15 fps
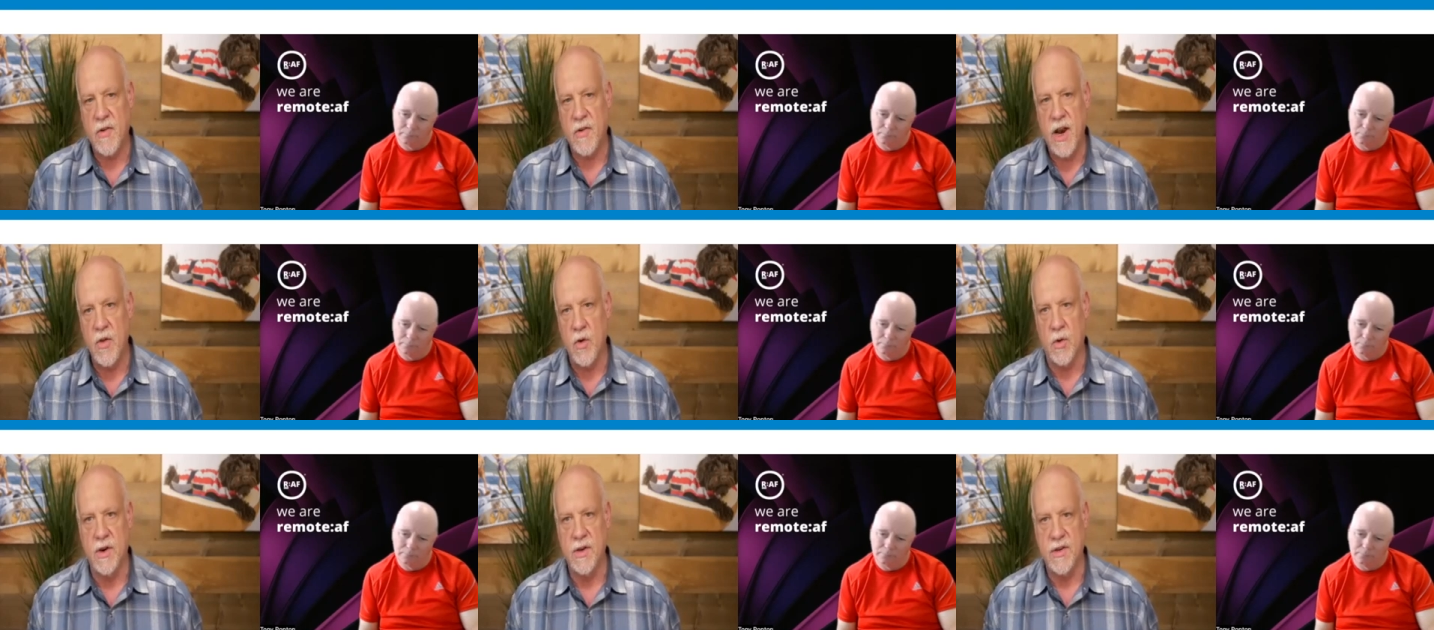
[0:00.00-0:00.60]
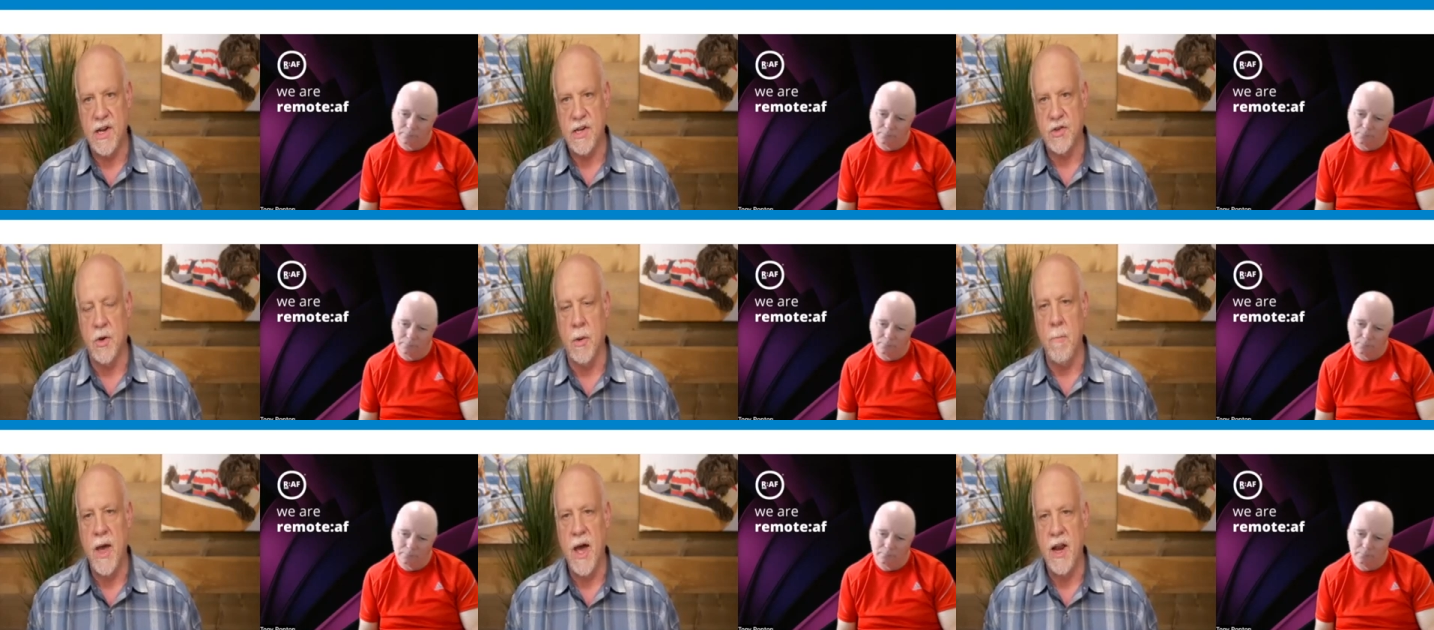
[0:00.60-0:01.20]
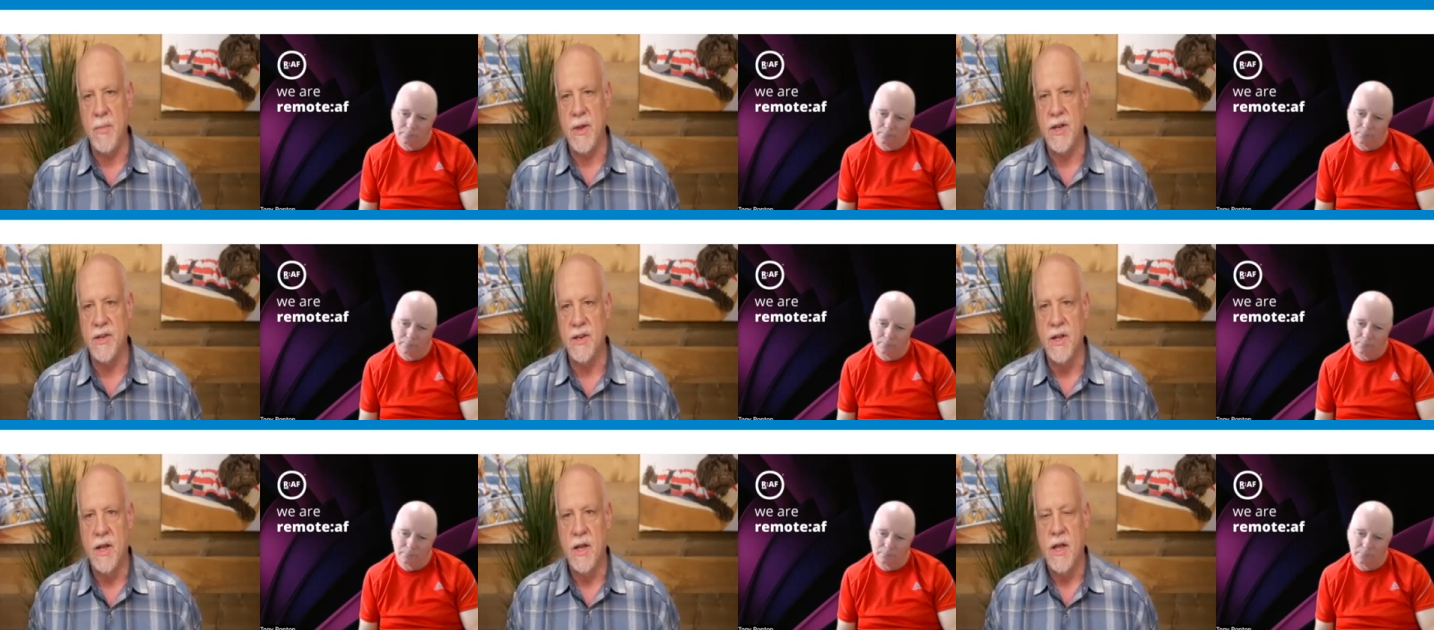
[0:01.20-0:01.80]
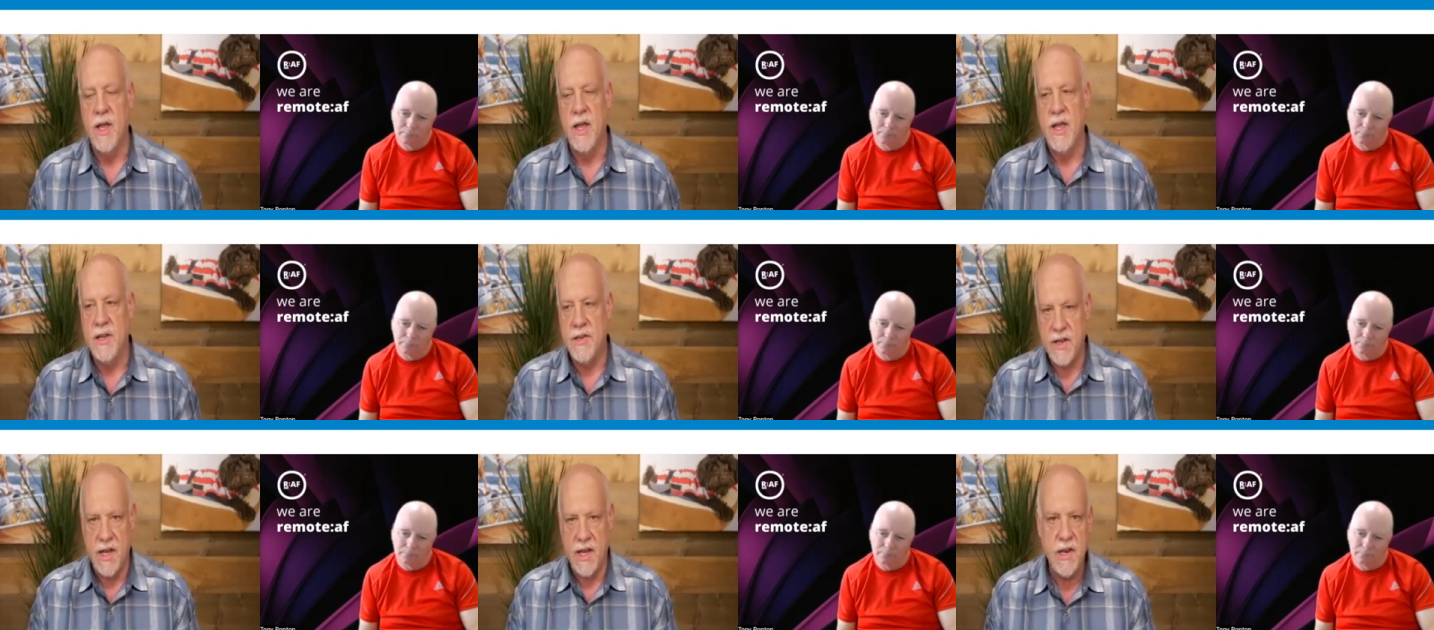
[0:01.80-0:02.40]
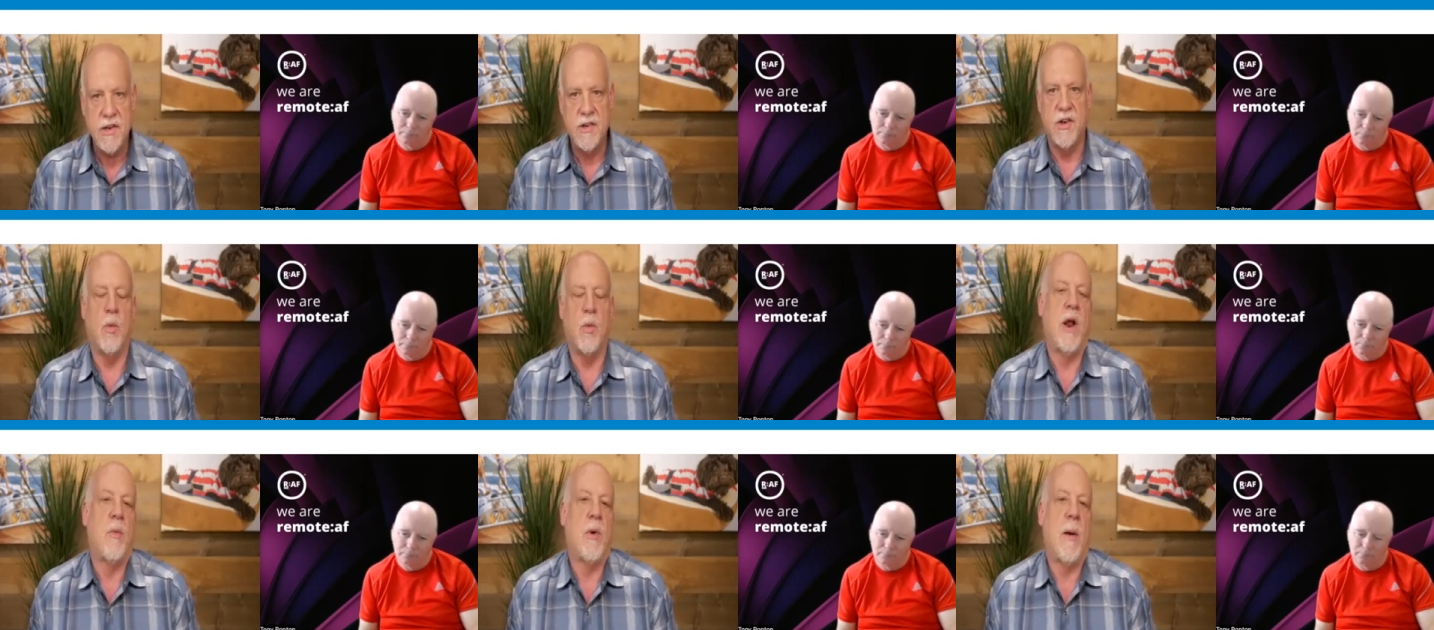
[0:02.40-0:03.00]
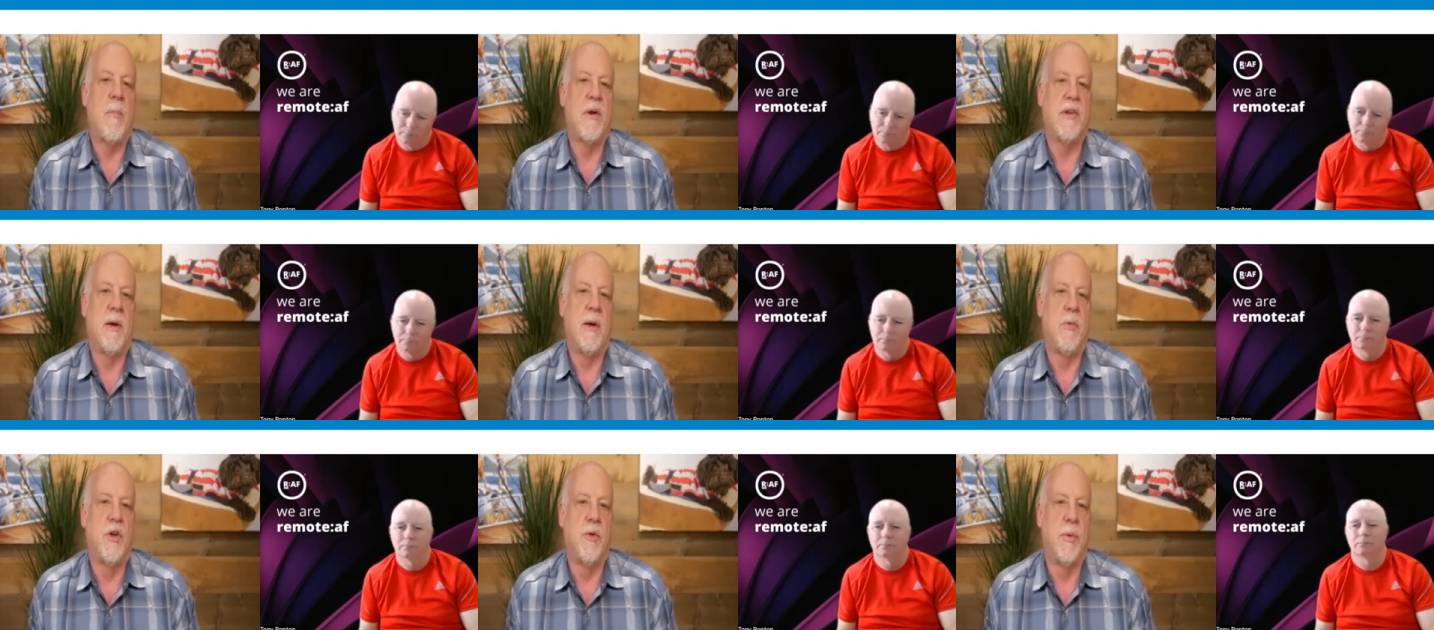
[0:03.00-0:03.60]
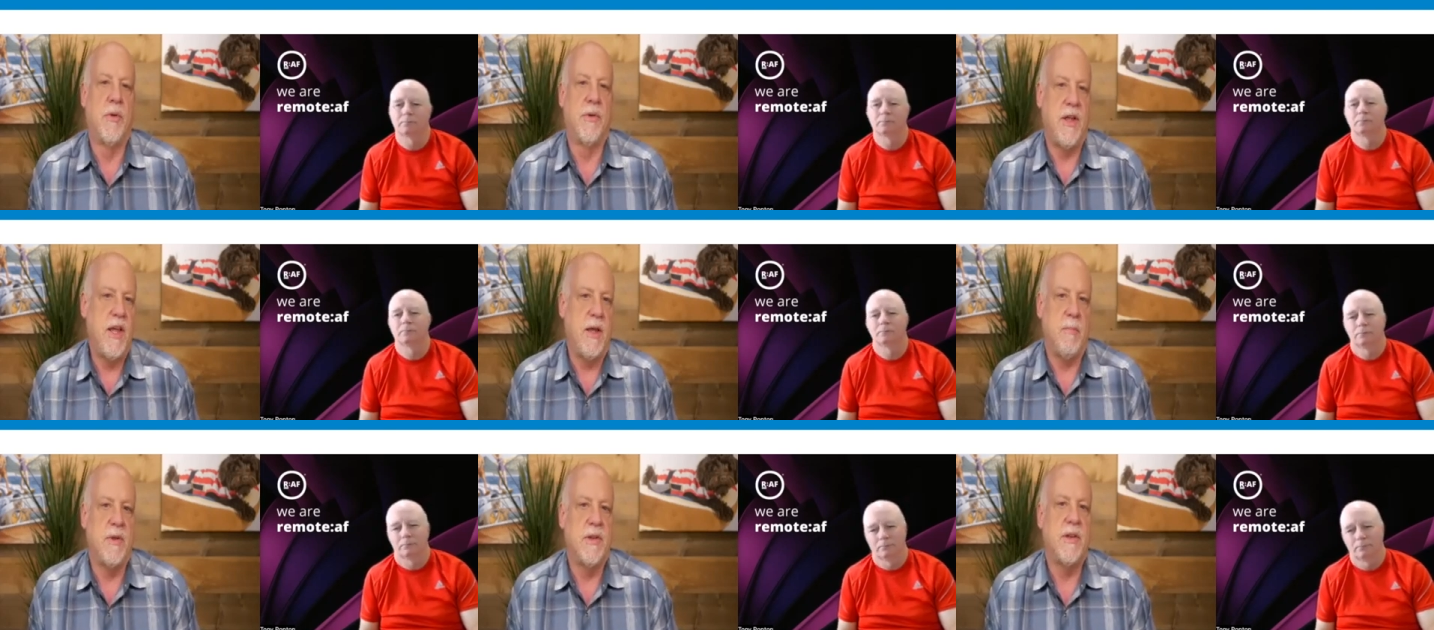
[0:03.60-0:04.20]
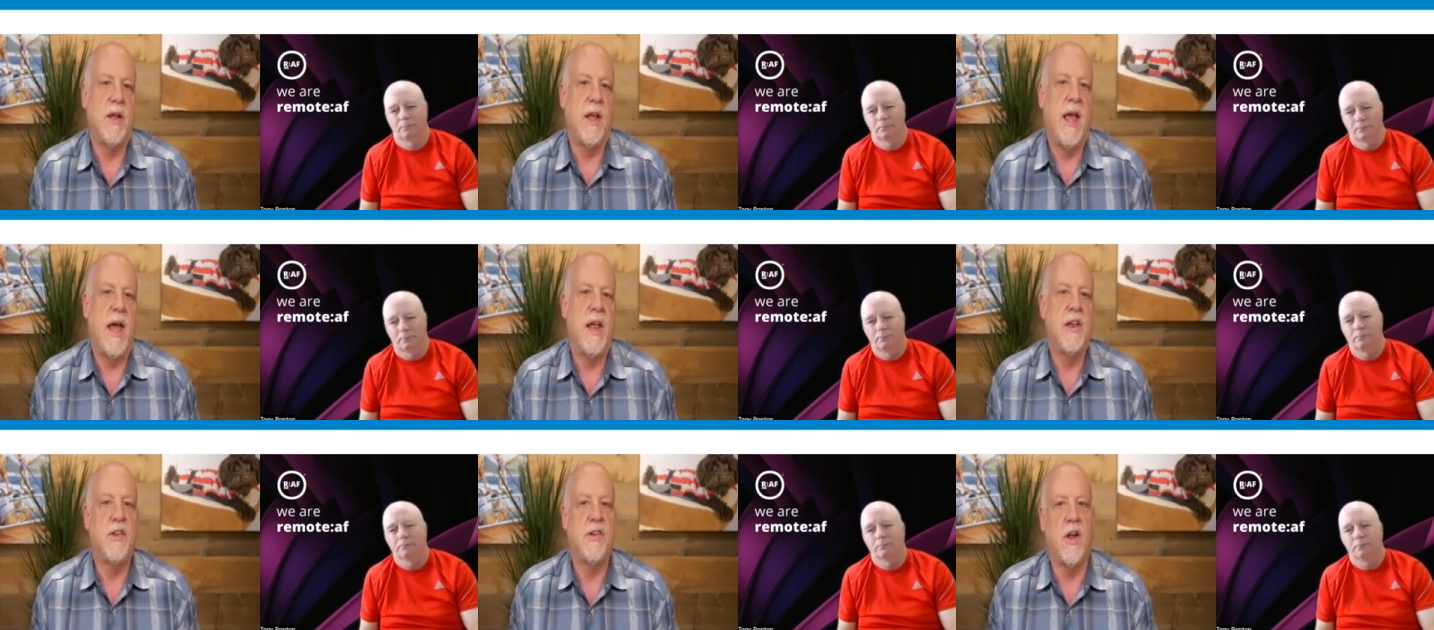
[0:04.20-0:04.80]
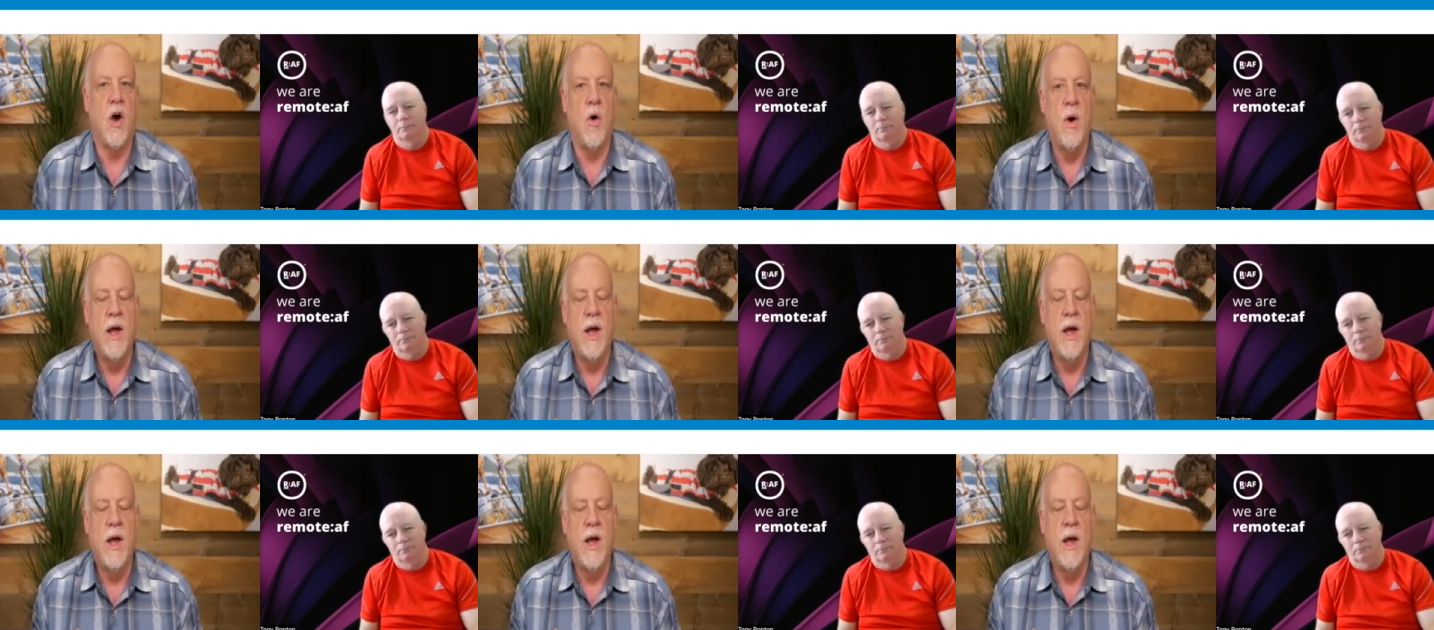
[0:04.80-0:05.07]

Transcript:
Speaker 1: the organizational impediments is easier when I represent multiple teams. And so